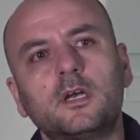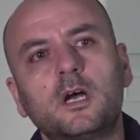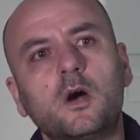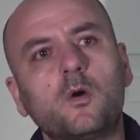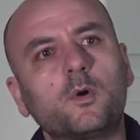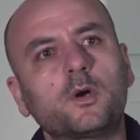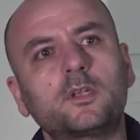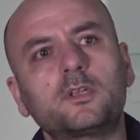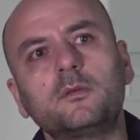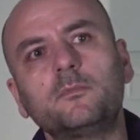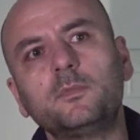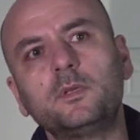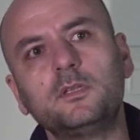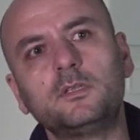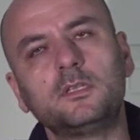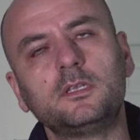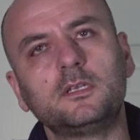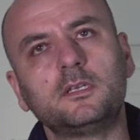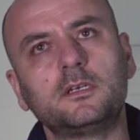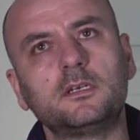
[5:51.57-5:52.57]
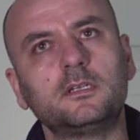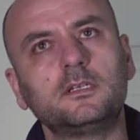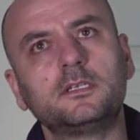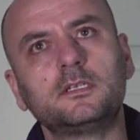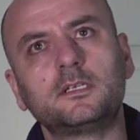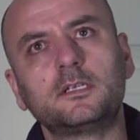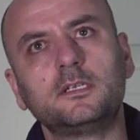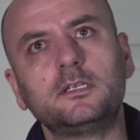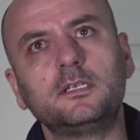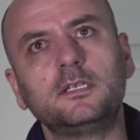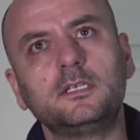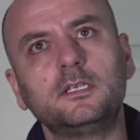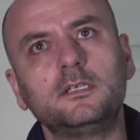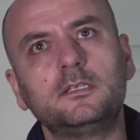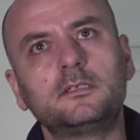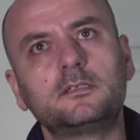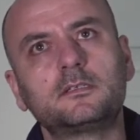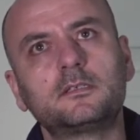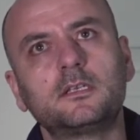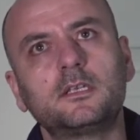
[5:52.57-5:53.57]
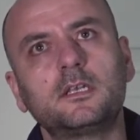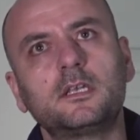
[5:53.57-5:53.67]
our community here, Lincoln, needs,